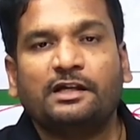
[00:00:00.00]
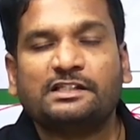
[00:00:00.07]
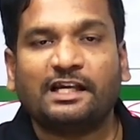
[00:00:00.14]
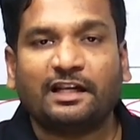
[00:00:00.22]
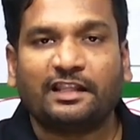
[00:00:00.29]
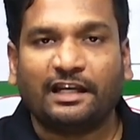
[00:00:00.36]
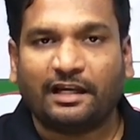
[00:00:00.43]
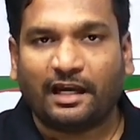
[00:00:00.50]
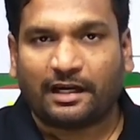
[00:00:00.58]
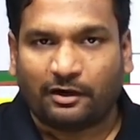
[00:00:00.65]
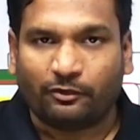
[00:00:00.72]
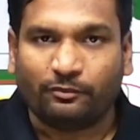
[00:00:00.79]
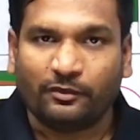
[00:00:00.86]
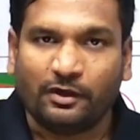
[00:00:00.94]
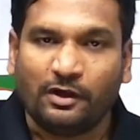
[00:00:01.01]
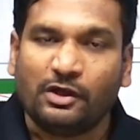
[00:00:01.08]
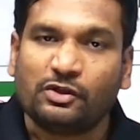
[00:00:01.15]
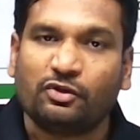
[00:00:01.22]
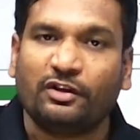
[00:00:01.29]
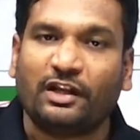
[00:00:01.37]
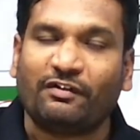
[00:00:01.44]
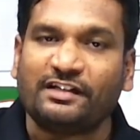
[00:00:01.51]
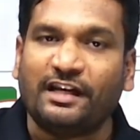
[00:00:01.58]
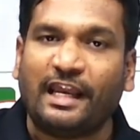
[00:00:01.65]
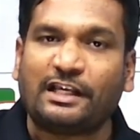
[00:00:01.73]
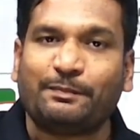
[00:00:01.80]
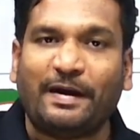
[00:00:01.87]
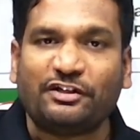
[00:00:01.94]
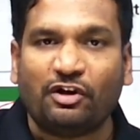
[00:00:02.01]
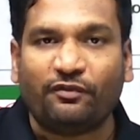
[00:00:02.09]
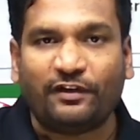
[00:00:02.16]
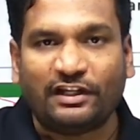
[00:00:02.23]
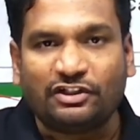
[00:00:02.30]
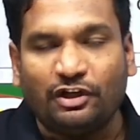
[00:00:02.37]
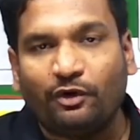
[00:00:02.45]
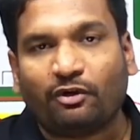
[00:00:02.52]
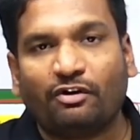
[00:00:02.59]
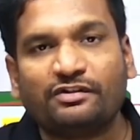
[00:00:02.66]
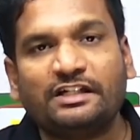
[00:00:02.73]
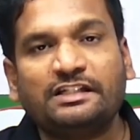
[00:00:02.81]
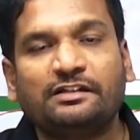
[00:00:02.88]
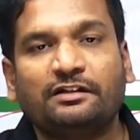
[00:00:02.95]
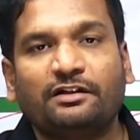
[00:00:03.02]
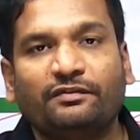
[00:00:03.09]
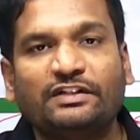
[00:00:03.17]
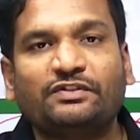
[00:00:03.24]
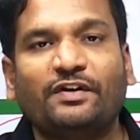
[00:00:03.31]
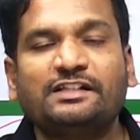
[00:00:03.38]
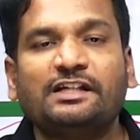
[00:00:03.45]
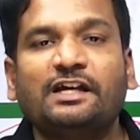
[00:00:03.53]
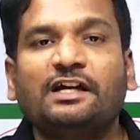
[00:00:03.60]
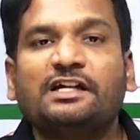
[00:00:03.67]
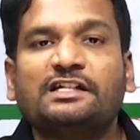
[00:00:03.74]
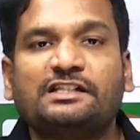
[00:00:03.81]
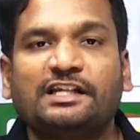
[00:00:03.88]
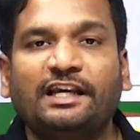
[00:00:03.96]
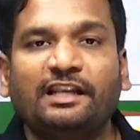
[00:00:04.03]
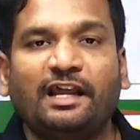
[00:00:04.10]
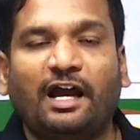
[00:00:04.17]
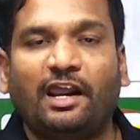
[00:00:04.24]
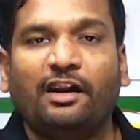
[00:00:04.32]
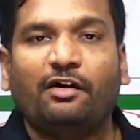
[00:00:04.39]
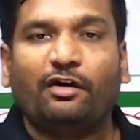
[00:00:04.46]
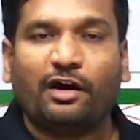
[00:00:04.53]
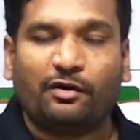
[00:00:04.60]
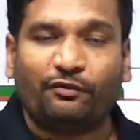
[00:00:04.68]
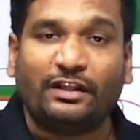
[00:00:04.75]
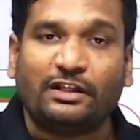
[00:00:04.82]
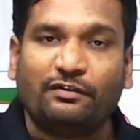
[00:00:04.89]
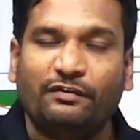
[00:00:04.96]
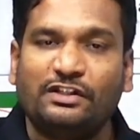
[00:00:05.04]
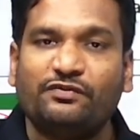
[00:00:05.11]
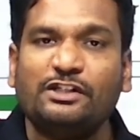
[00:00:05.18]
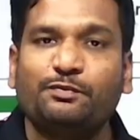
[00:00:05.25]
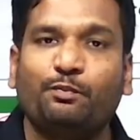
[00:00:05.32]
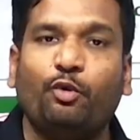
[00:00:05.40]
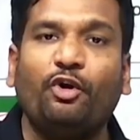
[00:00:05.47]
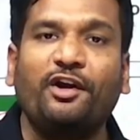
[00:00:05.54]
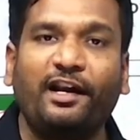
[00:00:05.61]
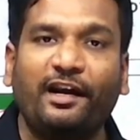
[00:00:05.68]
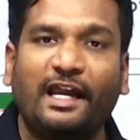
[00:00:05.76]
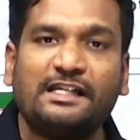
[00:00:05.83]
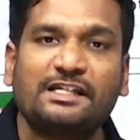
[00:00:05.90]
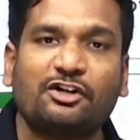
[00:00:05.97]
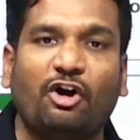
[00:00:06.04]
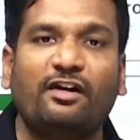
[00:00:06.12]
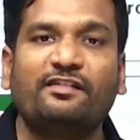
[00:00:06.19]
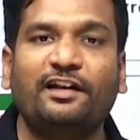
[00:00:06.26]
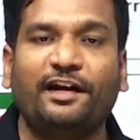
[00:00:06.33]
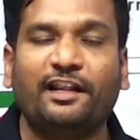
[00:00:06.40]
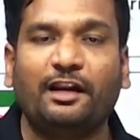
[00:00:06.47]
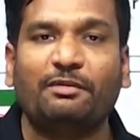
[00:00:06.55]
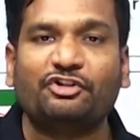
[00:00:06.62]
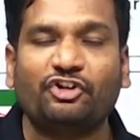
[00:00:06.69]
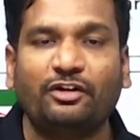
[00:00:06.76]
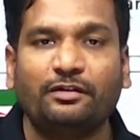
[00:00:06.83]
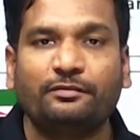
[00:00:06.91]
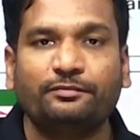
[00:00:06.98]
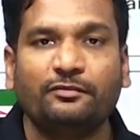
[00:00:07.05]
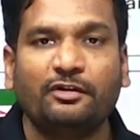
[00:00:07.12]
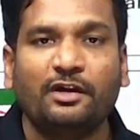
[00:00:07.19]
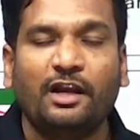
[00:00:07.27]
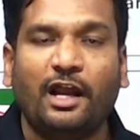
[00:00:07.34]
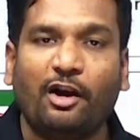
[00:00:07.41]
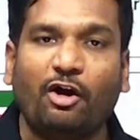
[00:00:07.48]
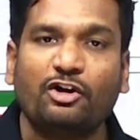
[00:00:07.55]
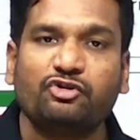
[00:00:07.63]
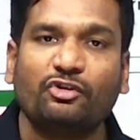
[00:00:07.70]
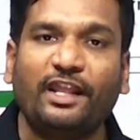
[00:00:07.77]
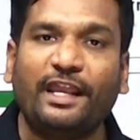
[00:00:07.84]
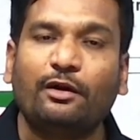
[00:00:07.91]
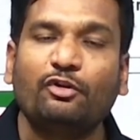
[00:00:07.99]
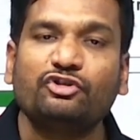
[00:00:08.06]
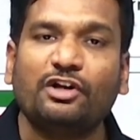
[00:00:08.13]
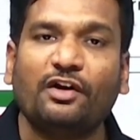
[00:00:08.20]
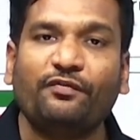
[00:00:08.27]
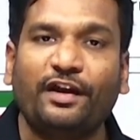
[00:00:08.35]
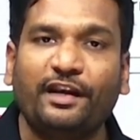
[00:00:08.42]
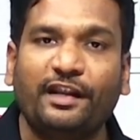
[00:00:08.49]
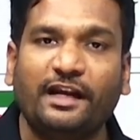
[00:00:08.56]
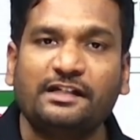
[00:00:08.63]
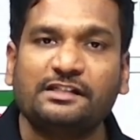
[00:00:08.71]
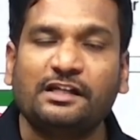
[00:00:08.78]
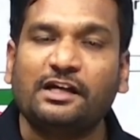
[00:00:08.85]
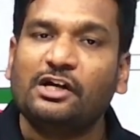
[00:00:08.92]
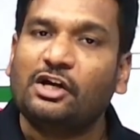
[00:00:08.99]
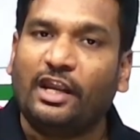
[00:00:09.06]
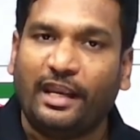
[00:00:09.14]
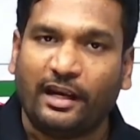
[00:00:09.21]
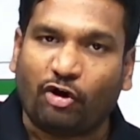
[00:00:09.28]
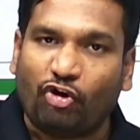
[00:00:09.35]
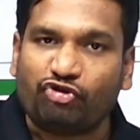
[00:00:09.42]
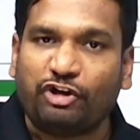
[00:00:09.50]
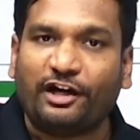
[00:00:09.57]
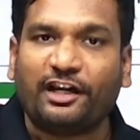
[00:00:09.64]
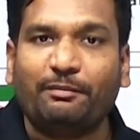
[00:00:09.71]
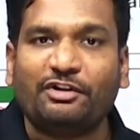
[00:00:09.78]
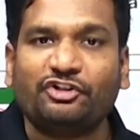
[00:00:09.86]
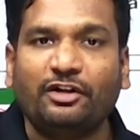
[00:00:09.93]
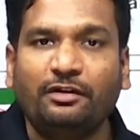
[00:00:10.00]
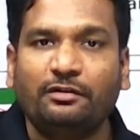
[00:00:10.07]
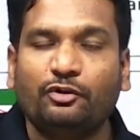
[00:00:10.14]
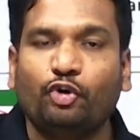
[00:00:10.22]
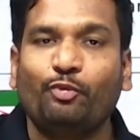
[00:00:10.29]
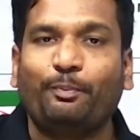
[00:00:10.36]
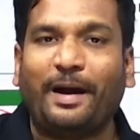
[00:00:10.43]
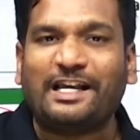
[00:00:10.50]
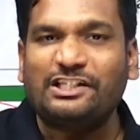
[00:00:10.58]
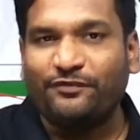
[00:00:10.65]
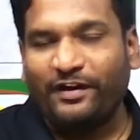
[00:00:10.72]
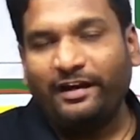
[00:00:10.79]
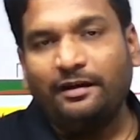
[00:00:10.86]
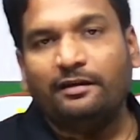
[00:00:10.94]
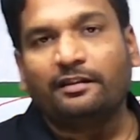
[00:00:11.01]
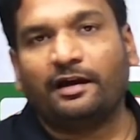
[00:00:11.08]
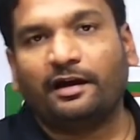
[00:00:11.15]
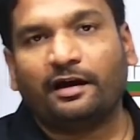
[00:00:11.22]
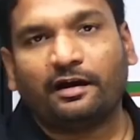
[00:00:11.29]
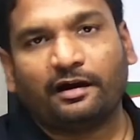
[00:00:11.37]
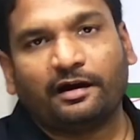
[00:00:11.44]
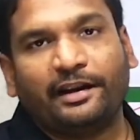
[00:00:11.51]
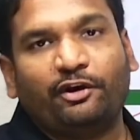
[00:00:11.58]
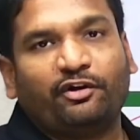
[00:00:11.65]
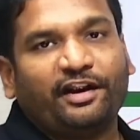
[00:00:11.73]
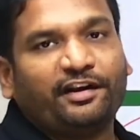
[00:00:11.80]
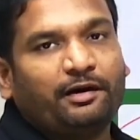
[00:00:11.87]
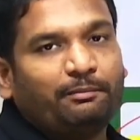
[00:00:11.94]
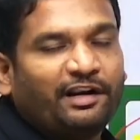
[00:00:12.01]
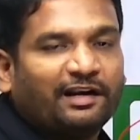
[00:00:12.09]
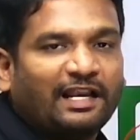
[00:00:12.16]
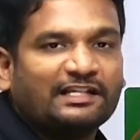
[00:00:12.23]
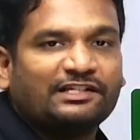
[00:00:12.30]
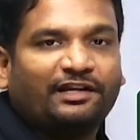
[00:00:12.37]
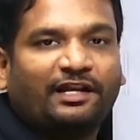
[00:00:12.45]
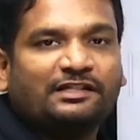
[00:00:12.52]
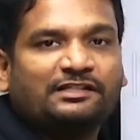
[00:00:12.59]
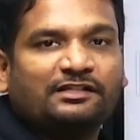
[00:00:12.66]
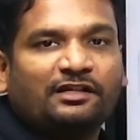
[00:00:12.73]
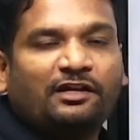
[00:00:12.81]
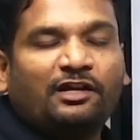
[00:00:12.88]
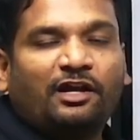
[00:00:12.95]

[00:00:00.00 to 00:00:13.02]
Sir Dinkar Rao. So there was an expansion of Legislative Councils, which was seen which was portrayed as a conciliatory measure, and also the inclusion of Indians, a conciliatory measure to pacify the educated middle class Indians,